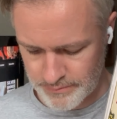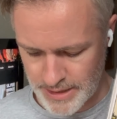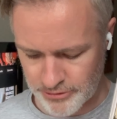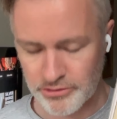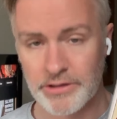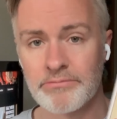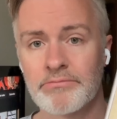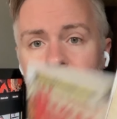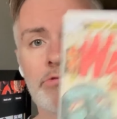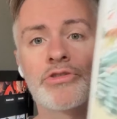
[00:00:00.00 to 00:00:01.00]
actually
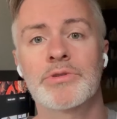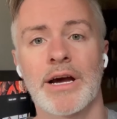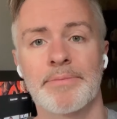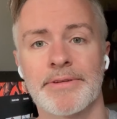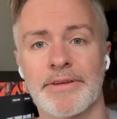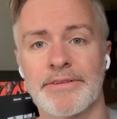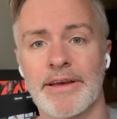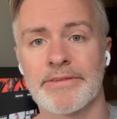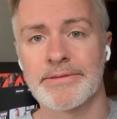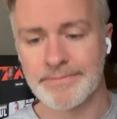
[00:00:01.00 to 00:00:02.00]
two copies of
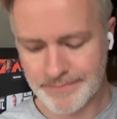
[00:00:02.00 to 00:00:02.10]
7,